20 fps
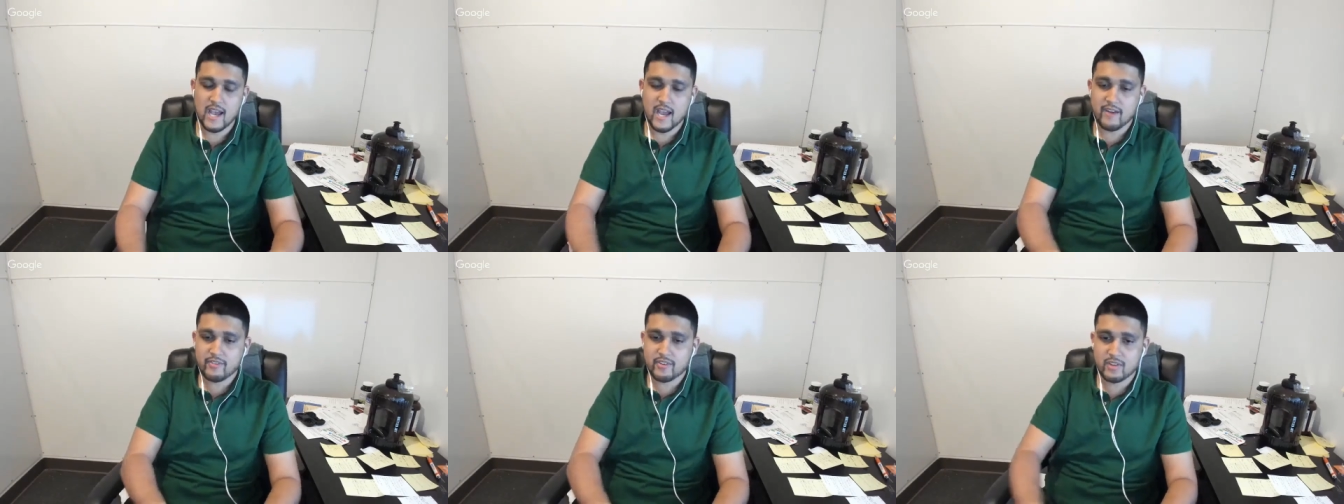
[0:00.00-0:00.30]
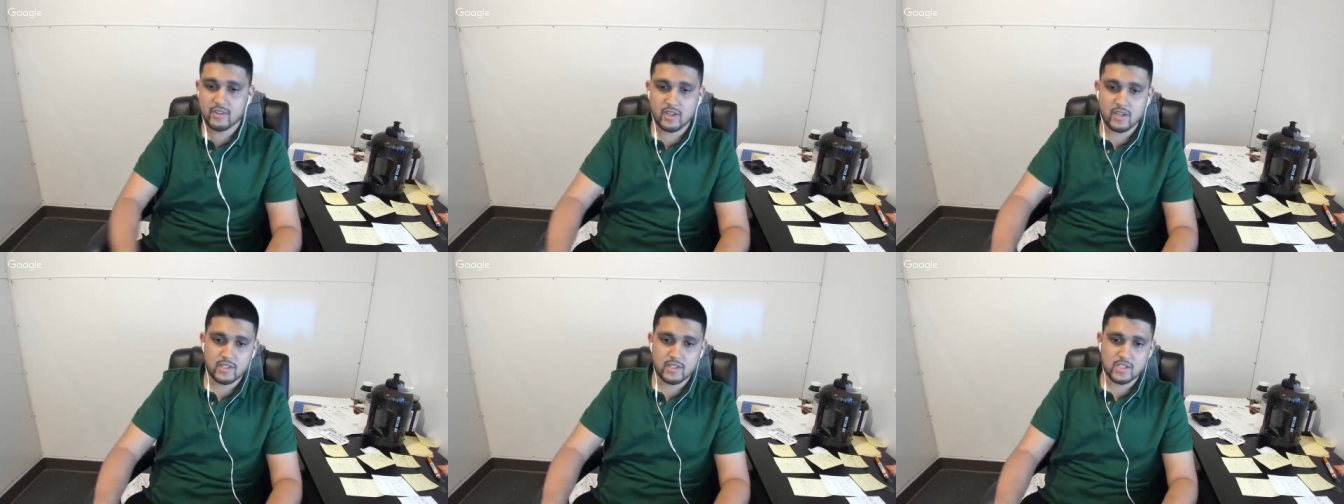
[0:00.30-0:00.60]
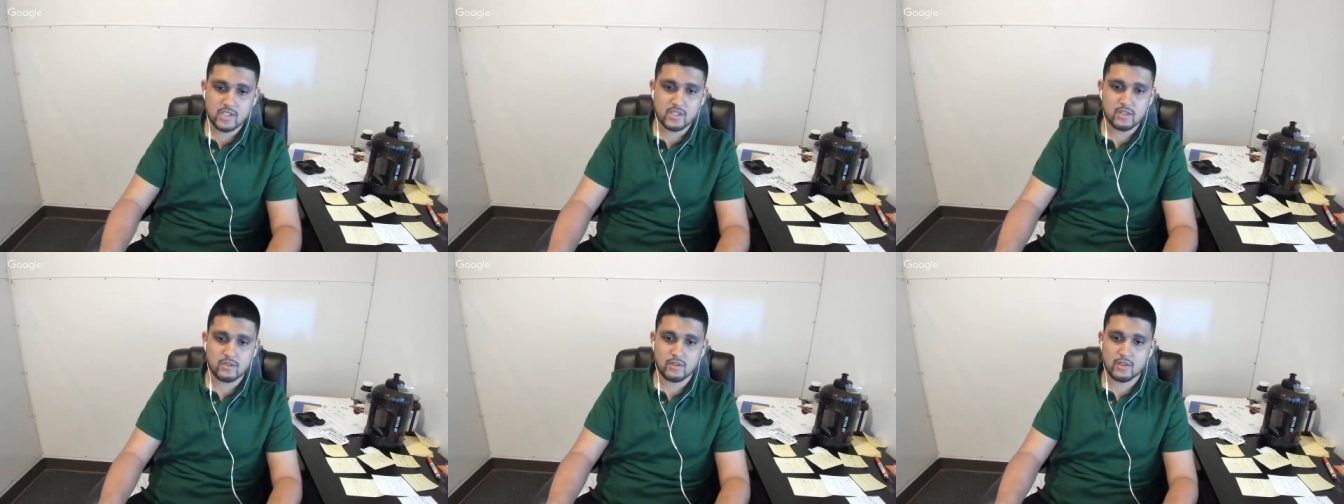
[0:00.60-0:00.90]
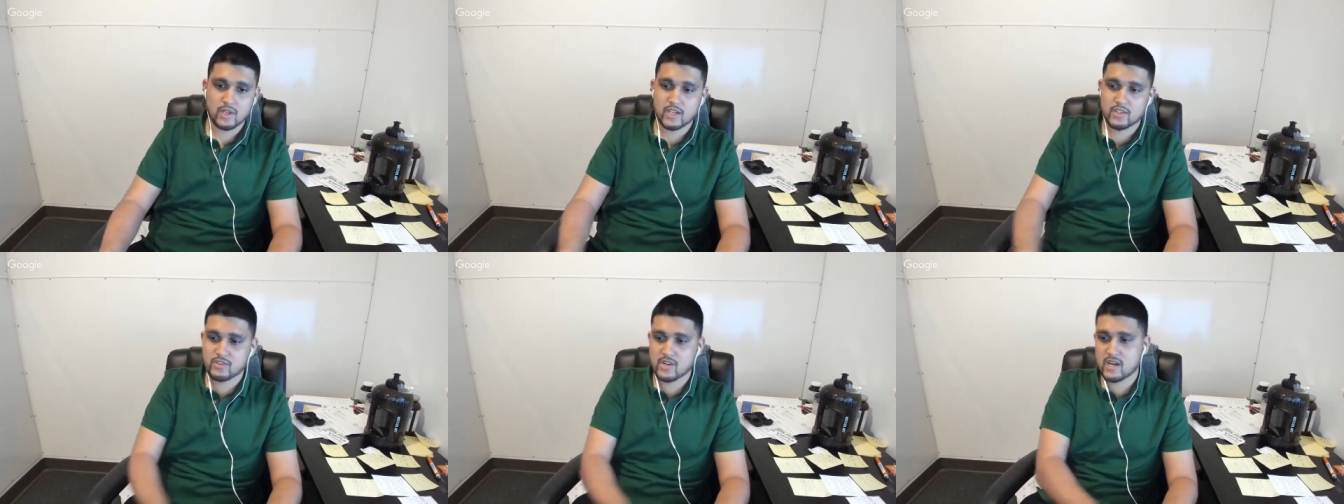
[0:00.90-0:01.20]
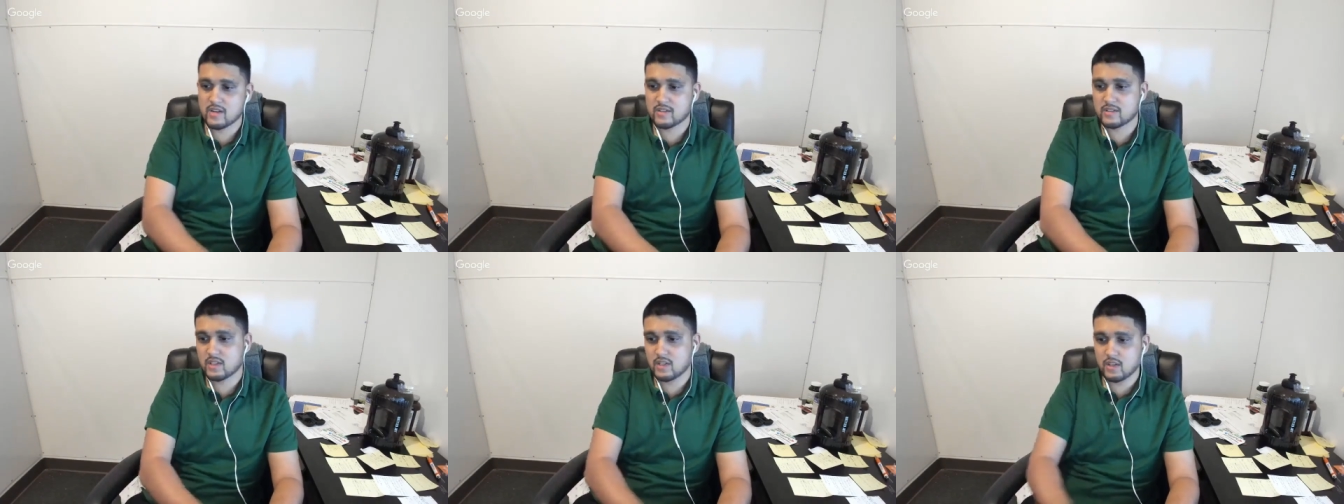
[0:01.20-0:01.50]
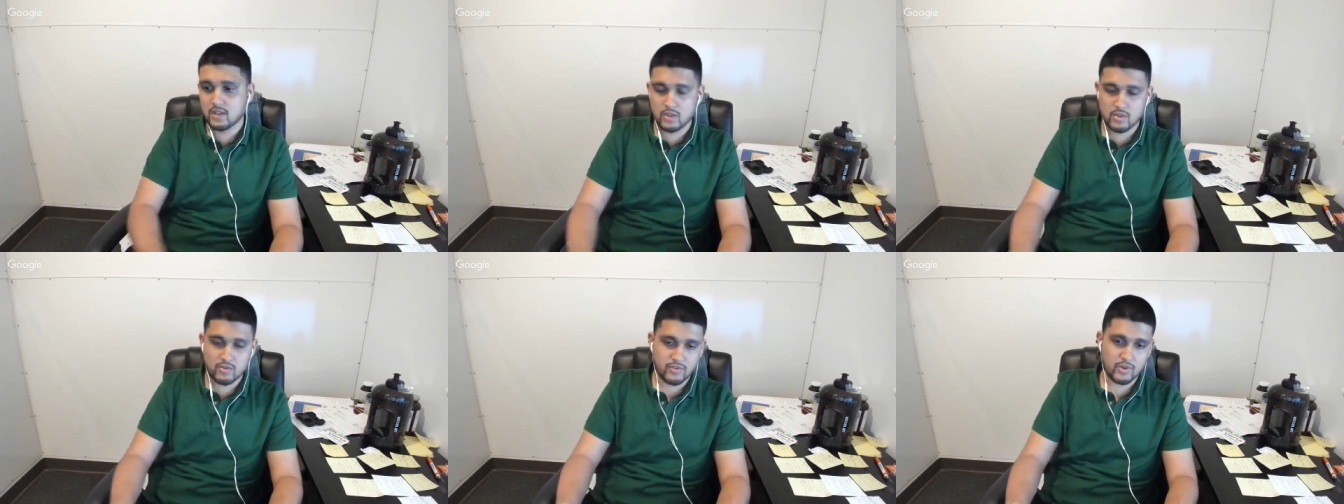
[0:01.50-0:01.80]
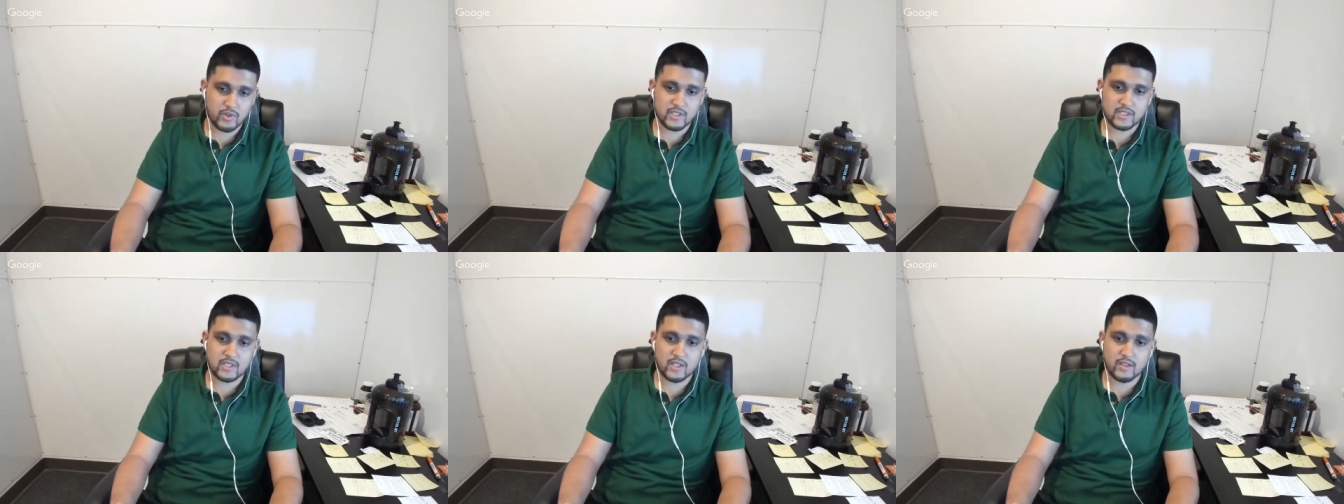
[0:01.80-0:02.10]
After lunch, you get drowsy, you
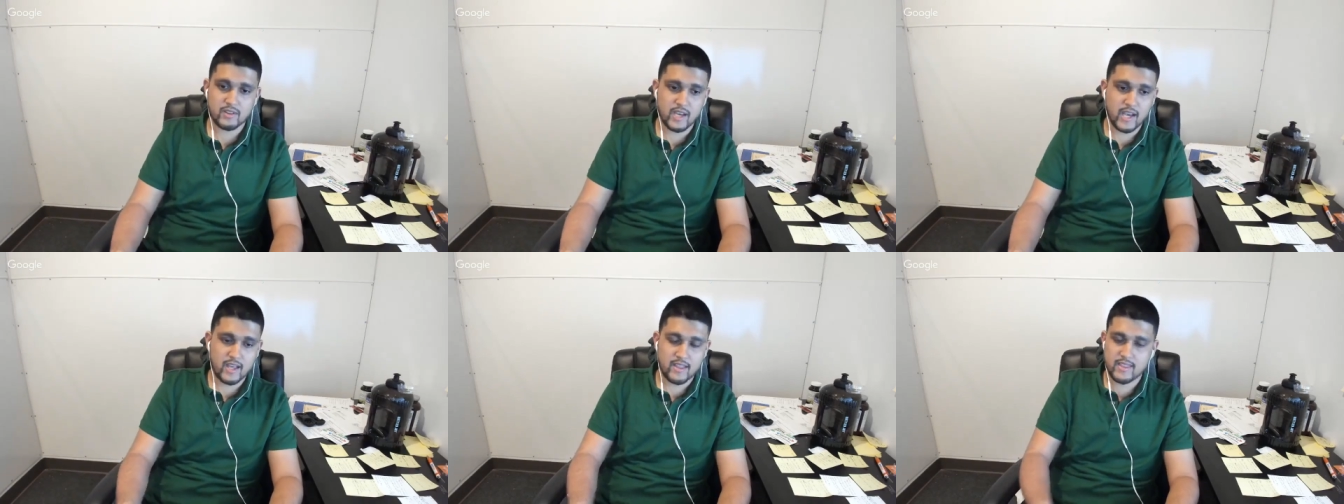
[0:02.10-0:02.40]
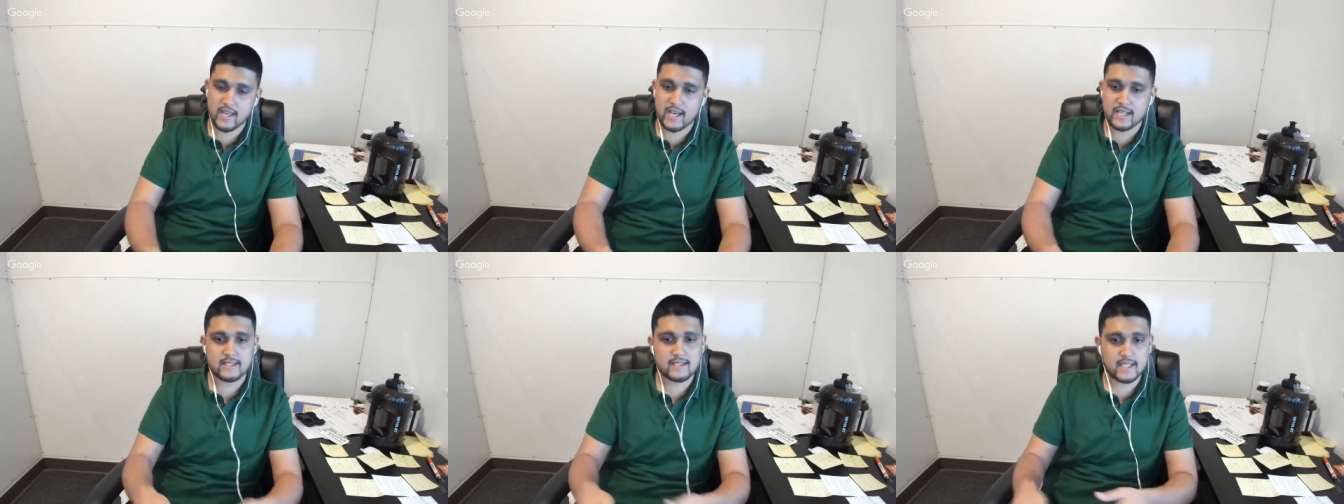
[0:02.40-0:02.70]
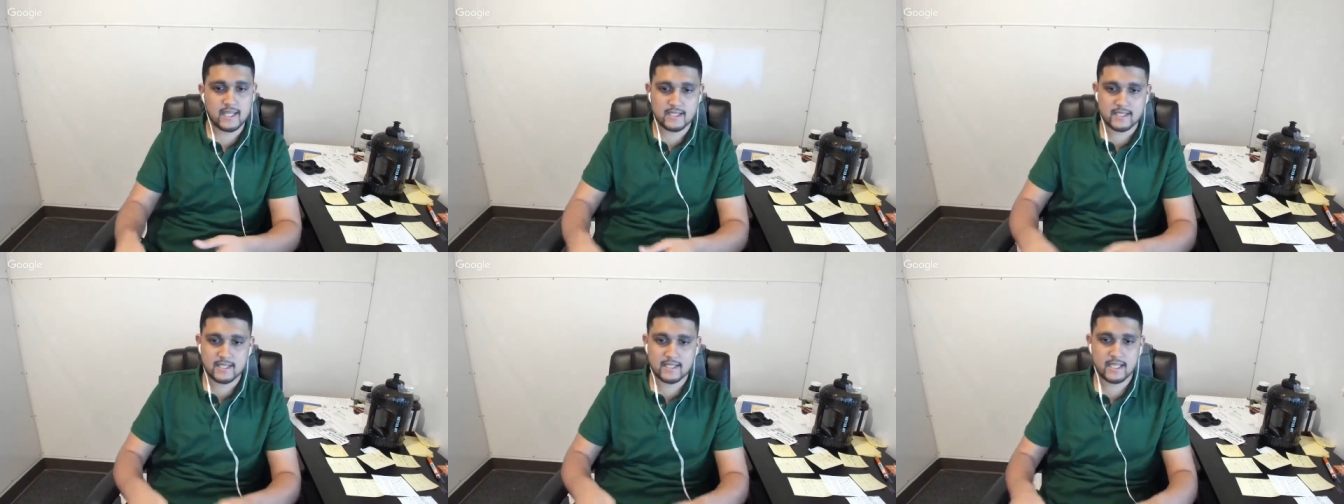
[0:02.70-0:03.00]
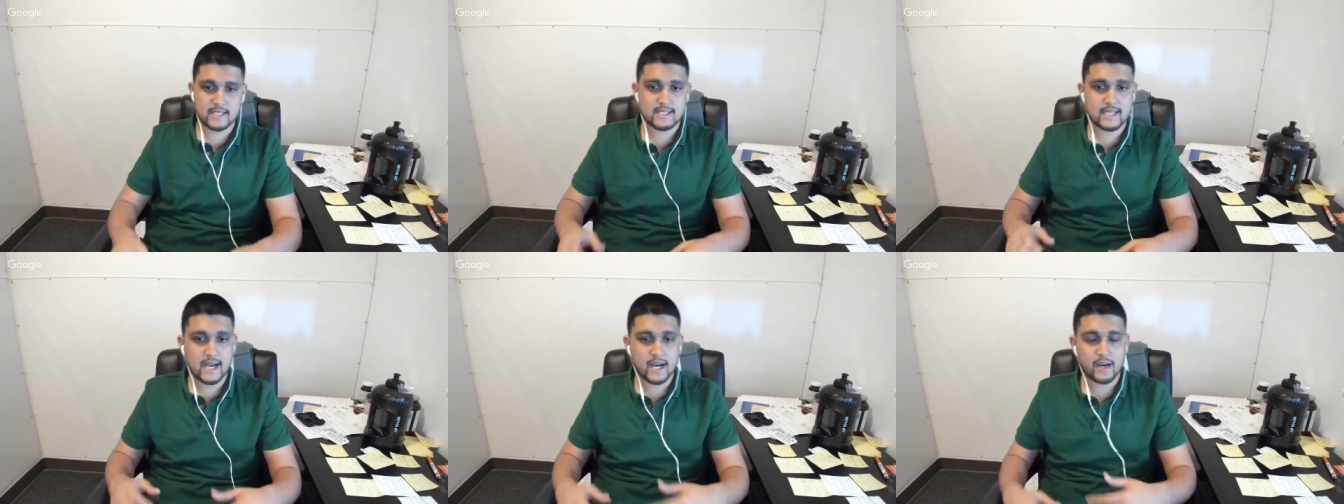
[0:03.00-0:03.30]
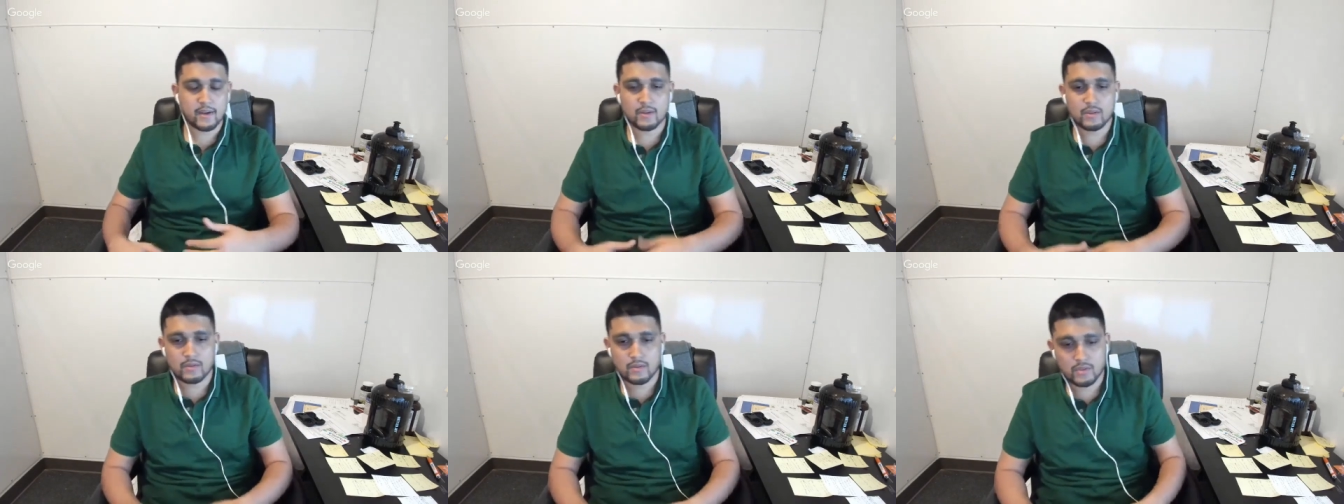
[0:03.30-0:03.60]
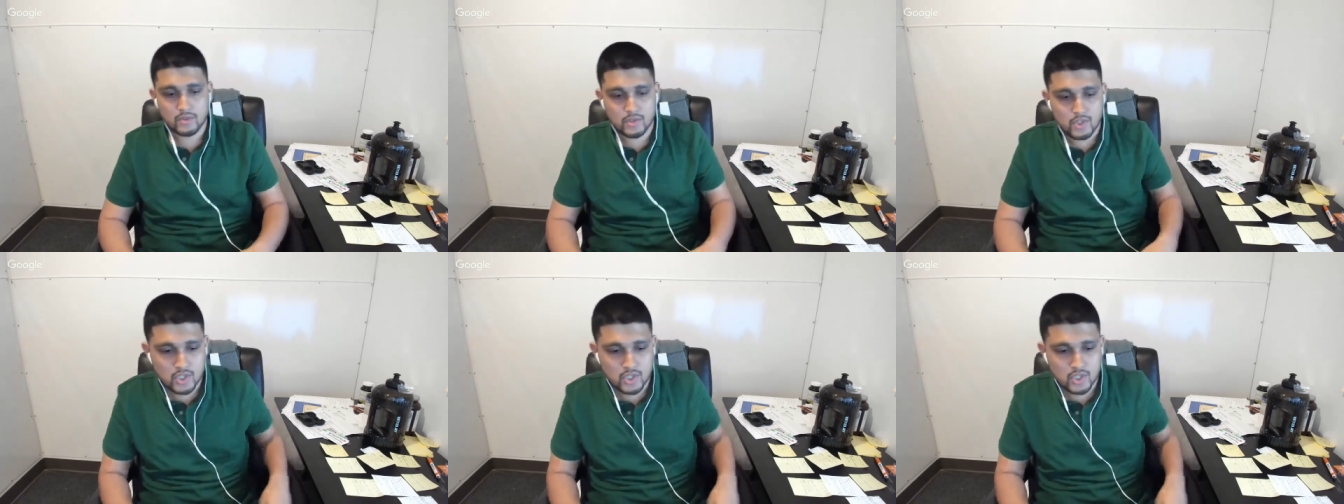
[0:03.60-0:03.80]
focus on that. That's that's that's how you, you